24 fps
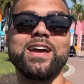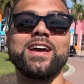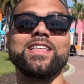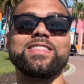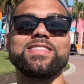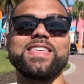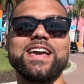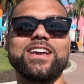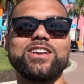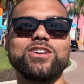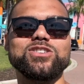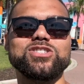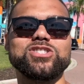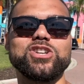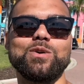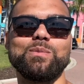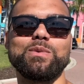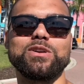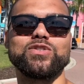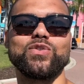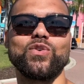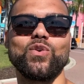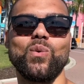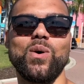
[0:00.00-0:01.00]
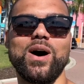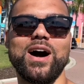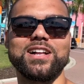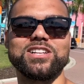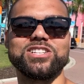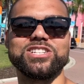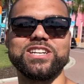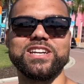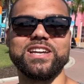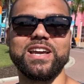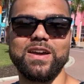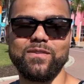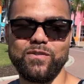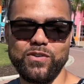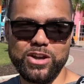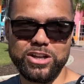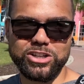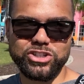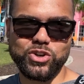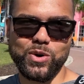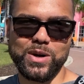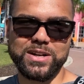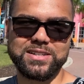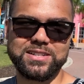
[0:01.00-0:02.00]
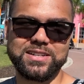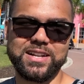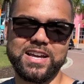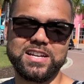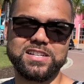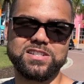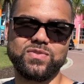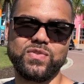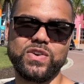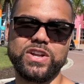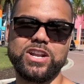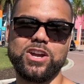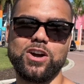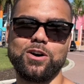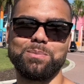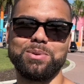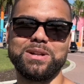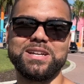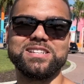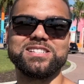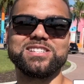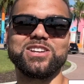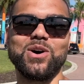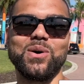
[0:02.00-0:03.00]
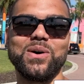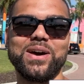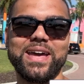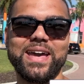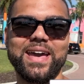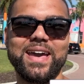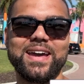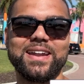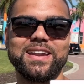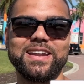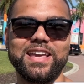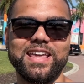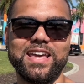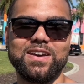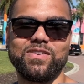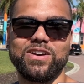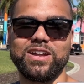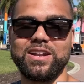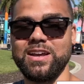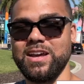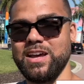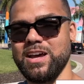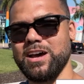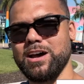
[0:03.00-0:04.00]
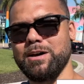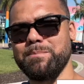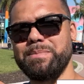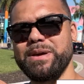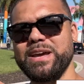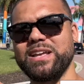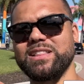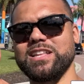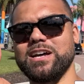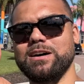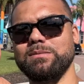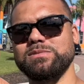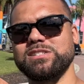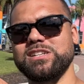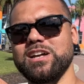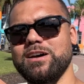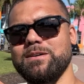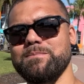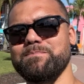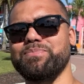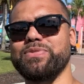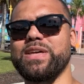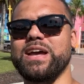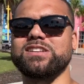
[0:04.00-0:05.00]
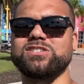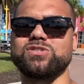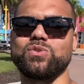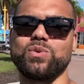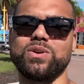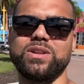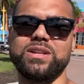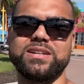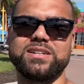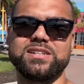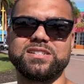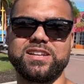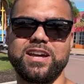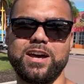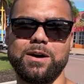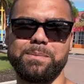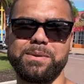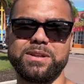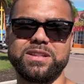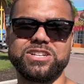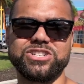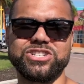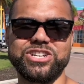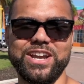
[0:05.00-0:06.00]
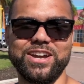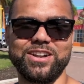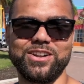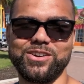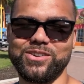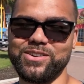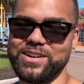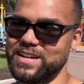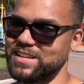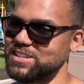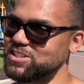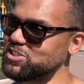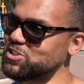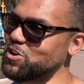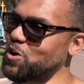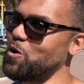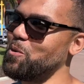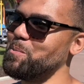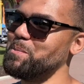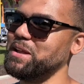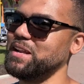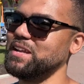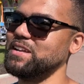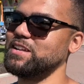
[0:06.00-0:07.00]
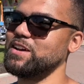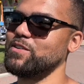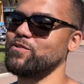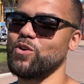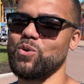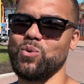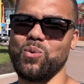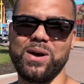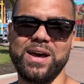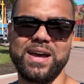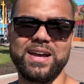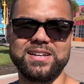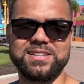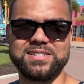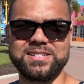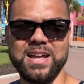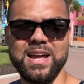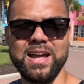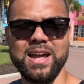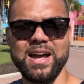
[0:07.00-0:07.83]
Thank you so much for watching. If you enjoyed today's video, please go ahead and give it a big thumbs up, as it really does help out the channel in so many different ways.